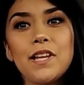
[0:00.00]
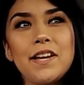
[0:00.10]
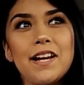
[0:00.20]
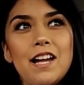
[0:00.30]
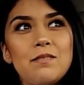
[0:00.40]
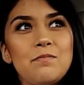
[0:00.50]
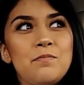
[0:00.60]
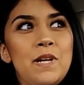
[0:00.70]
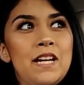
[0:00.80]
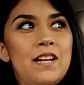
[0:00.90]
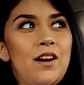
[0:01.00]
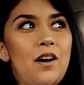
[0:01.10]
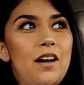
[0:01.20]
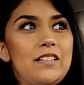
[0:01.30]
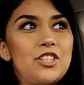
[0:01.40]
Like, I'm
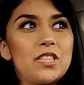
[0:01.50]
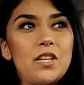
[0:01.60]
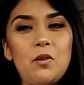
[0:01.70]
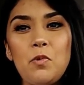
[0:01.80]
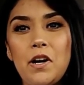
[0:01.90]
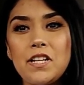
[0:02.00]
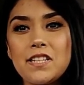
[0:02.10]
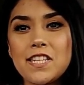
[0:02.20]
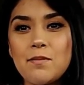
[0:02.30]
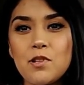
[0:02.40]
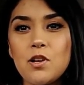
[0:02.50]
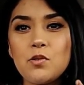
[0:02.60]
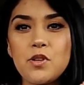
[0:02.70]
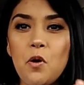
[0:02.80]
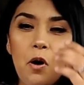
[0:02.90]
just wearing the same
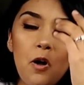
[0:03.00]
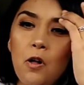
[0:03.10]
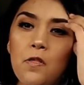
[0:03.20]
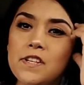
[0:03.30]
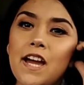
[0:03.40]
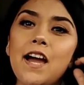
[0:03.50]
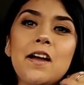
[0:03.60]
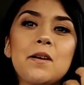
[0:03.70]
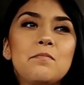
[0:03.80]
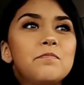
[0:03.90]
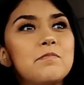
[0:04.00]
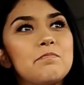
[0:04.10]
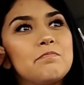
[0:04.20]
clothes all the time,